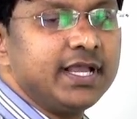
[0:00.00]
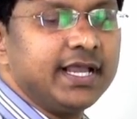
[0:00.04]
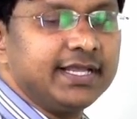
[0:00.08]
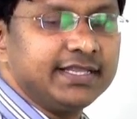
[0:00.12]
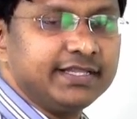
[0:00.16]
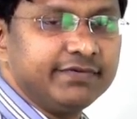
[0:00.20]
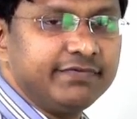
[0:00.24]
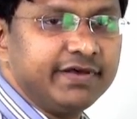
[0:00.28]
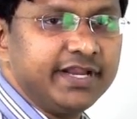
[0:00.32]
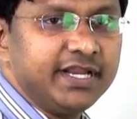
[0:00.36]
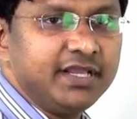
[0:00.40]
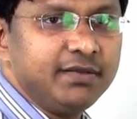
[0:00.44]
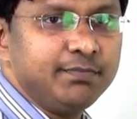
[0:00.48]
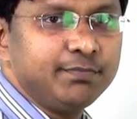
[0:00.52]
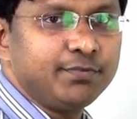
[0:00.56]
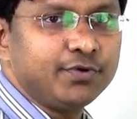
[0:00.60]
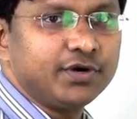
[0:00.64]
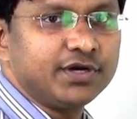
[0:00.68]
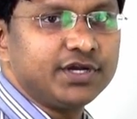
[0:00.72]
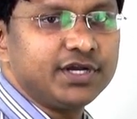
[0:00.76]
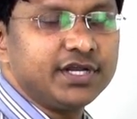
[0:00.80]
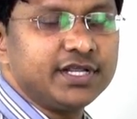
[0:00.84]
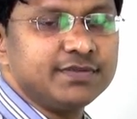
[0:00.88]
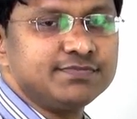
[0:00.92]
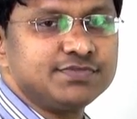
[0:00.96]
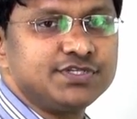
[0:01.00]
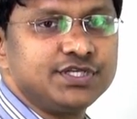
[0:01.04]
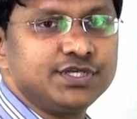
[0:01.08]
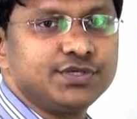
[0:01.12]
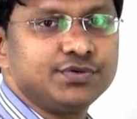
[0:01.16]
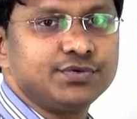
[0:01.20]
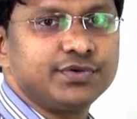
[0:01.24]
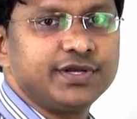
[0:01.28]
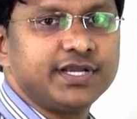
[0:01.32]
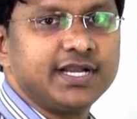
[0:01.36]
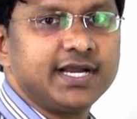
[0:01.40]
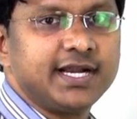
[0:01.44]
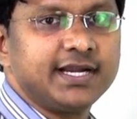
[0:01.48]
And the very important
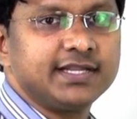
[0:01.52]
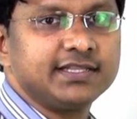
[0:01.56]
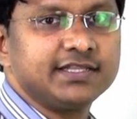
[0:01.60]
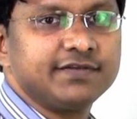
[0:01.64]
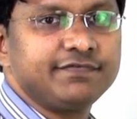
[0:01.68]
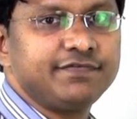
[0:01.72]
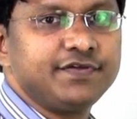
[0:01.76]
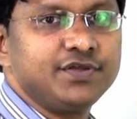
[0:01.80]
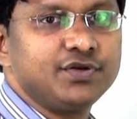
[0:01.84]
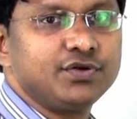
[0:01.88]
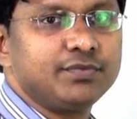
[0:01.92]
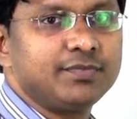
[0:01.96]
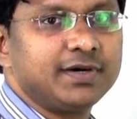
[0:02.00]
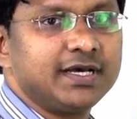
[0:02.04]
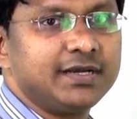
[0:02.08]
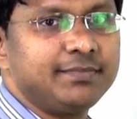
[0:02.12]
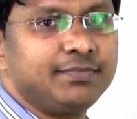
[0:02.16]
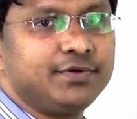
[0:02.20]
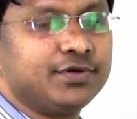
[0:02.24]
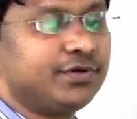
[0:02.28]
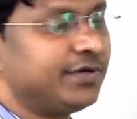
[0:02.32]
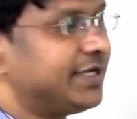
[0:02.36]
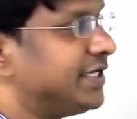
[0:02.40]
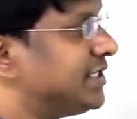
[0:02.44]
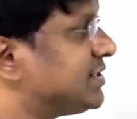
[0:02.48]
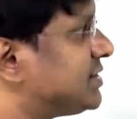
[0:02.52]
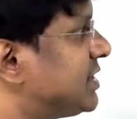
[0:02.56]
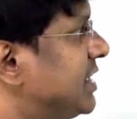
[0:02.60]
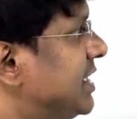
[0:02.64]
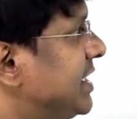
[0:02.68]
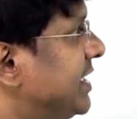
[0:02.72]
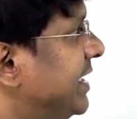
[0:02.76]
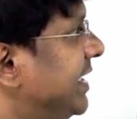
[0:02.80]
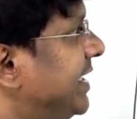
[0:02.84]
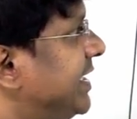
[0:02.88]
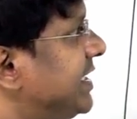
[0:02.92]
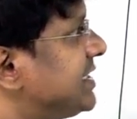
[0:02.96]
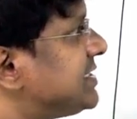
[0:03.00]
MCQ regarding the phenobarbital is
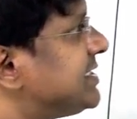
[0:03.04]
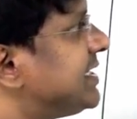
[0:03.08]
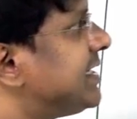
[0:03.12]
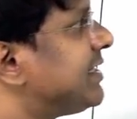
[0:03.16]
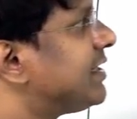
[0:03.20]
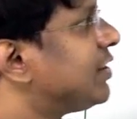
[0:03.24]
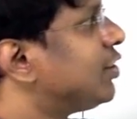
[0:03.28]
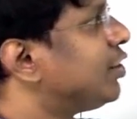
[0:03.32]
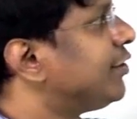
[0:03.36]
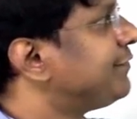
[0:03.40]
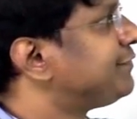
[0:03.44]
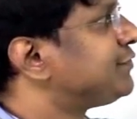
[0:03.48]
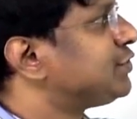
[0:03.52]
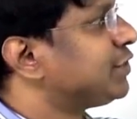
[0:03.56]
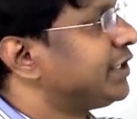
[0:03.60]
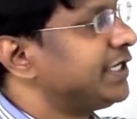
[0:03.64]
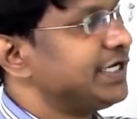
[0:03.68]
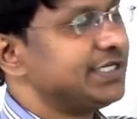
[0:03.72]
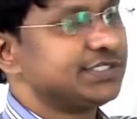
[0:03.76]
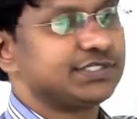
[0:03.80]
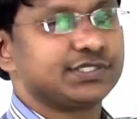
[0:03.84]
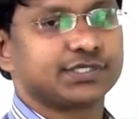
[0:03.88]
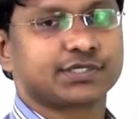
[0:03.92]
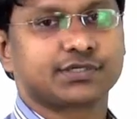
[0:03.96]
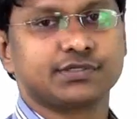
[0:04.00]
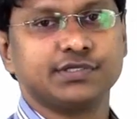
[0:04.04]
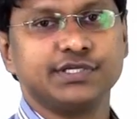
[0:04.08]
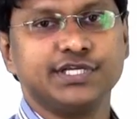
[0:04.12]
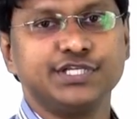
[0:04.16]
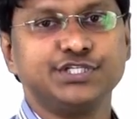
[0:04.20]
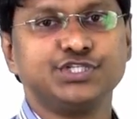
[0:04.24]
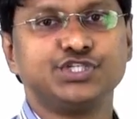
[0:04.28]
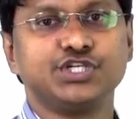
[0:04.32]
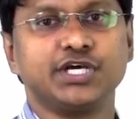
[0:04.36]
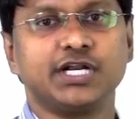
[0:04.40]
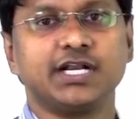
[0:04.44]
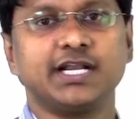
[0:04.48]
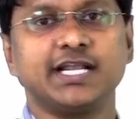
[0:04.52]
it is the drug of choice
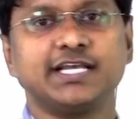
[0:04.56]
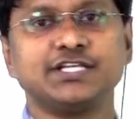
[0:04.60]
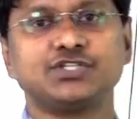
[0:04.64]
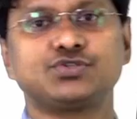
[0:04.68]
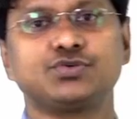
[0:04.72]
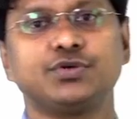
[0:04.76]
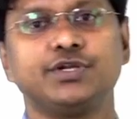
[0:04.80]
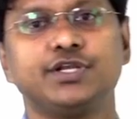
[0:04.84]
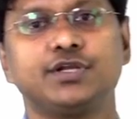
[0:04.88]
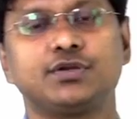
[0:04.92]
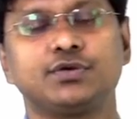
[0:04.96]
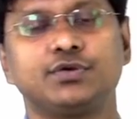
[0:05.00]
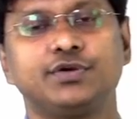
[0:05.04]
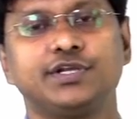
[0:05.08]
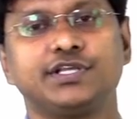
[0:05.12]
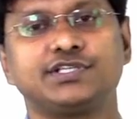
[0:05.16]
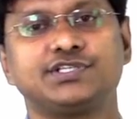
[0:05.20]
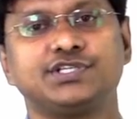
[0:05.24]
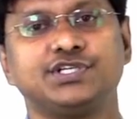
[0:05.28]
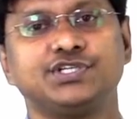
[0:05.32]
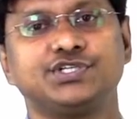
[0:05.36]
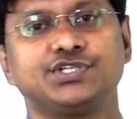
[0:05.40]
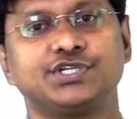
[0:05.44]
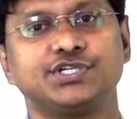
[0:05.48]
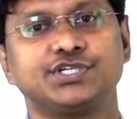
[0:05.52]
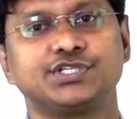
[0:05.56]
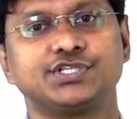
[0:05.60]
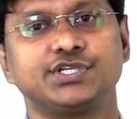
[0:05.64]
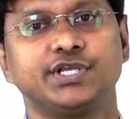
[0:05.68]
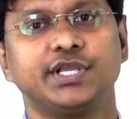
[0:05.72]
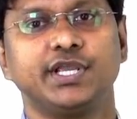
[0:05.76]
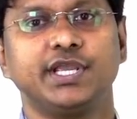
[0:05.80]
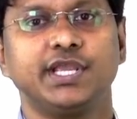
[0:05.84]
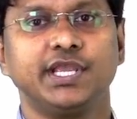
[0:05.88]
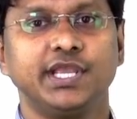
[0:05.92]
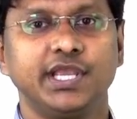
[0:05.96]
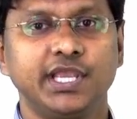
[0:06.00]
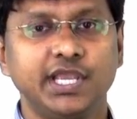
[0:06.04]
in generalized tonic-clonic
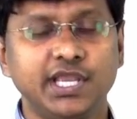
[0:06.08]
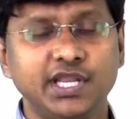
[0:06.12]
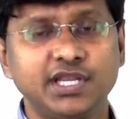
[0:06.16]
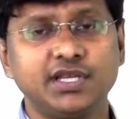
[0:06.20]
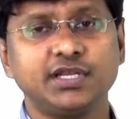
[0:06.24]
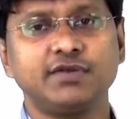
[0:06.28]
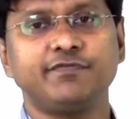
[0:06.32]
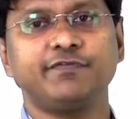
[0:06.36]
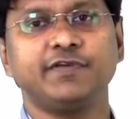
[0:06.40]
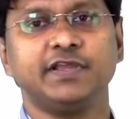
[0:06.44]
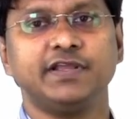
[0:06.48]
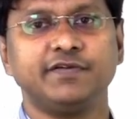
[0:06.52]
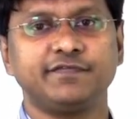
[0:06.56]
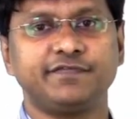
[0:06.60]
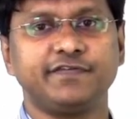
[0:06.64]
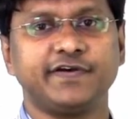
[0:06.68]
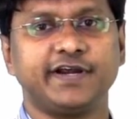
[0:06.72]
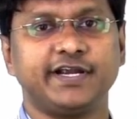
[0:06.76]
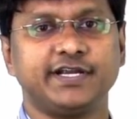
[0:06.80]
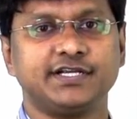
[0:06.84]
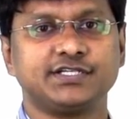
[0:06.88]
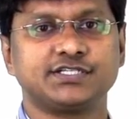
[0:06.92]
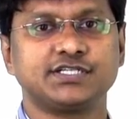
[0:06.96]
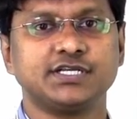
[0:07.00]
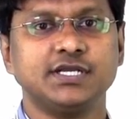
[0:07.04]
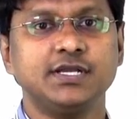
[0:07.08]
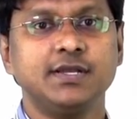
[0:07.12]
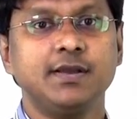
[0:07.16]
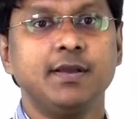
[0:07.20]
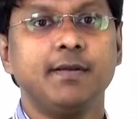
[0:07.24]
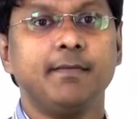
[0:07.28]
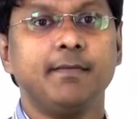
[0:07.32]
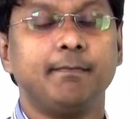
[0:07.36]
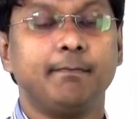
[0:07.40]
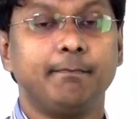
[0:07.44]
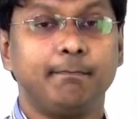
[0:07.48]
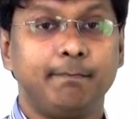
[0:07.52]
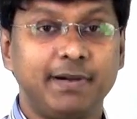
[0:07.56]
seizures in infants
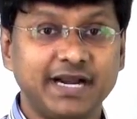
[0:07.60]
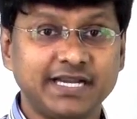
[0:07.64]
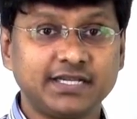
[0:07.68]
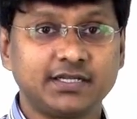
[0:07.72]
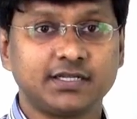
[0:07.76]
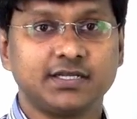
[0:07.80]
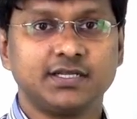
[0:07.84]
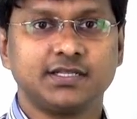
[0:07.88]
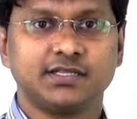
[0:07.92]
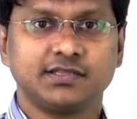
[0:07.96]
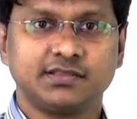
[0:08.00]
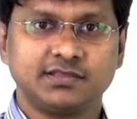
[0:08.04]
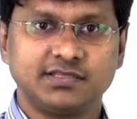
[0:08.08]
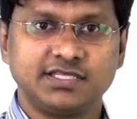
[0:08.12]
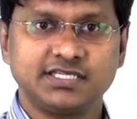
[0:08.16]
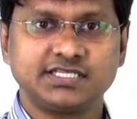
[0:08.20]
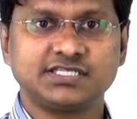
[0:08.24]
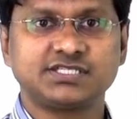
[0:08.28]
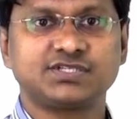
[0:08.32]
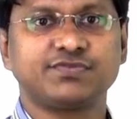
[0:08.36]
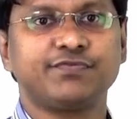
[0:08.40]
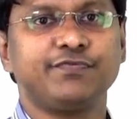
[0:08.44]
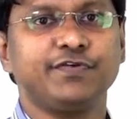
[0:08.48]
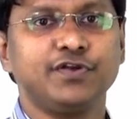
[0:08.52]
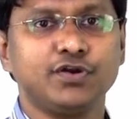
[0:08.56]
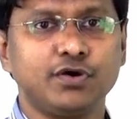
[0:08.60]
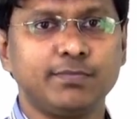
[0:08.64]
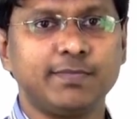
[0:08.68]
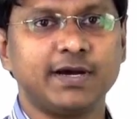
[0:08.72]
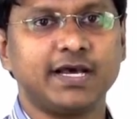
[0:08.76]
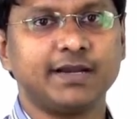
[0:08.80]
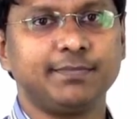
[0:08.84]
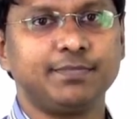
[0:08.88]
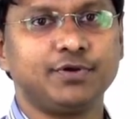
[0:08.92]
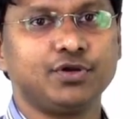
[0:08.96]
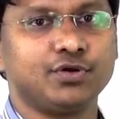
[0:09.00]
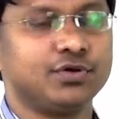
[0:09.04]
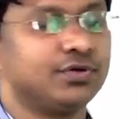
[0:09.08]
but this
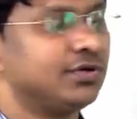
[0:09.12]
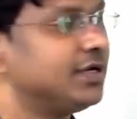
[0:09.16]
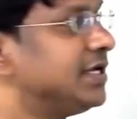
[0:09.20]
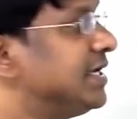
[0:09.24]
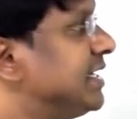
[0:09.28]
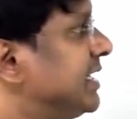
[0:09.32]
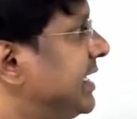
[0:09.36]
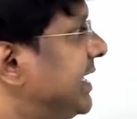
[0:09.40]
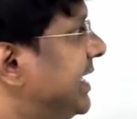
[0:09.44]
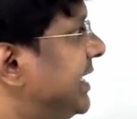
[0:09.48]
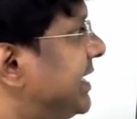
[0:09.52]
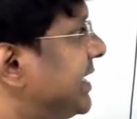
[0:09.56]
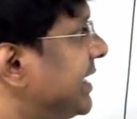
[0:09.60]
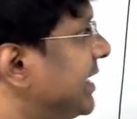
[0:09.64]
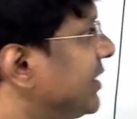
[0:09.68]
phenobarbital it